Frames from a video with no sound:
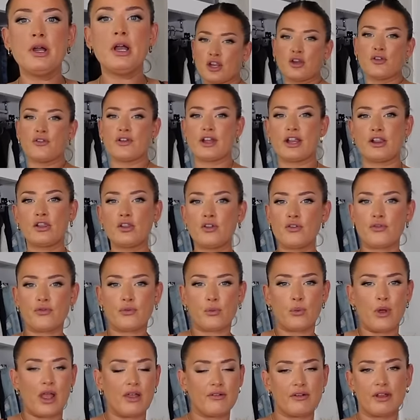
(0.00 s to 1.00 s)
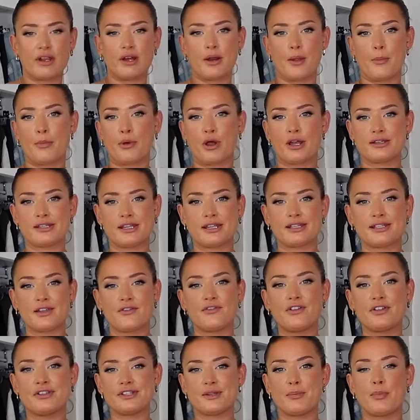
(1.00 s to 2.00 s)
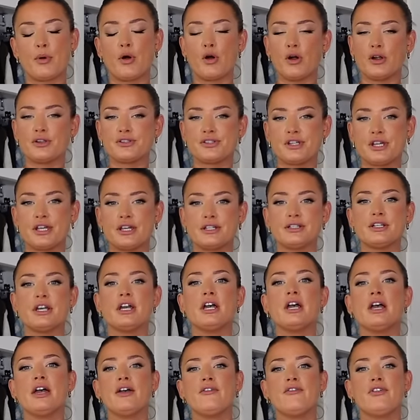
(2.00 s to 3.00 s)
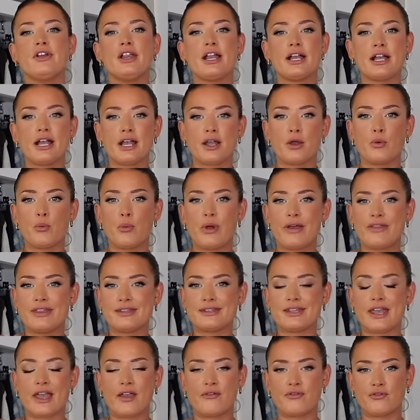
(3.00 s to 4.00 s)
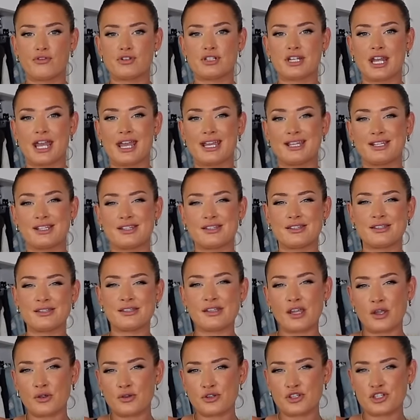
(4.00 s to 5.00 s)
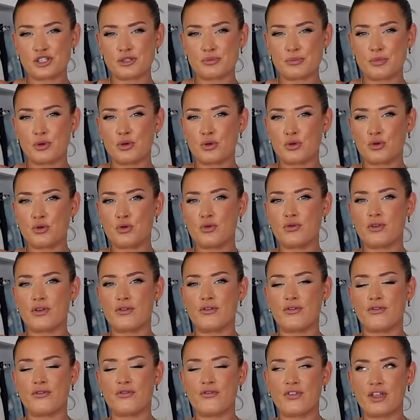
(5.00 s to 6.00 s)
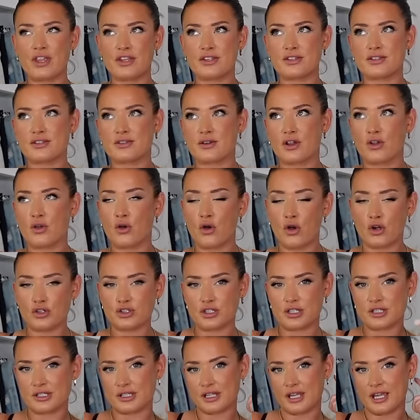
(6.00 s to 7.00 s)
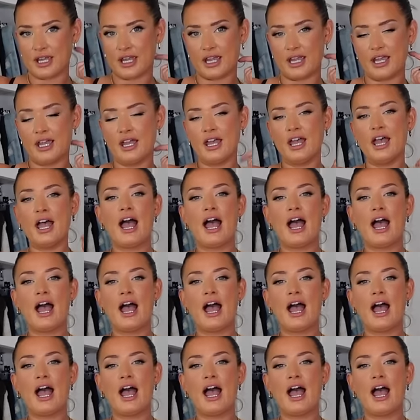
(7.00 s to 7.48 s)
I love it. I love wearing bras like this. I feel supported. I feel like I can wear this every day. It's so smooth. It fits gorgeously.